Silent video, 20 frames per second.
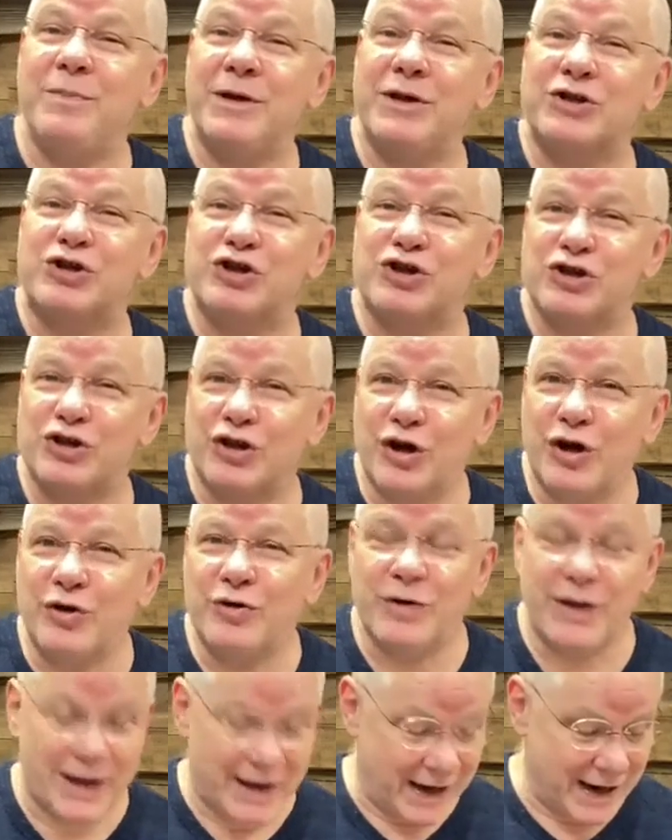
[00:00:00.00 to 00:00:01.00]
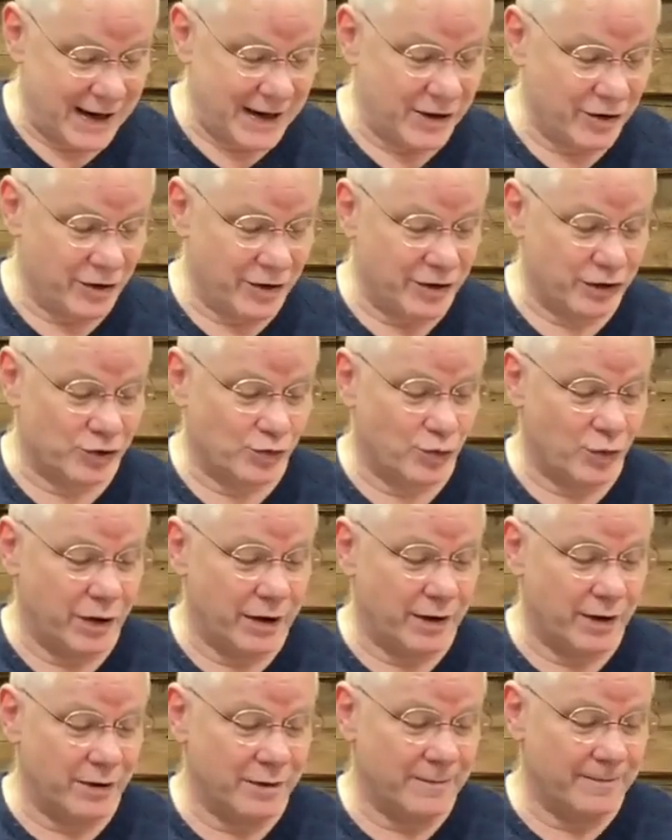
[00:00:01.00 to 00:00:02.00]
be slow to anger as
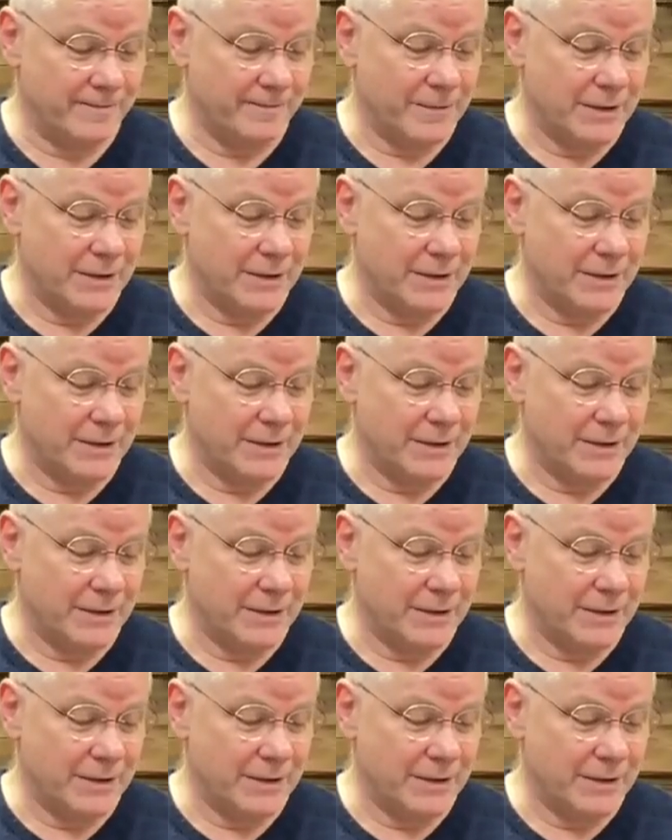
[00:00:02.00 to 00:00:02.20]
well?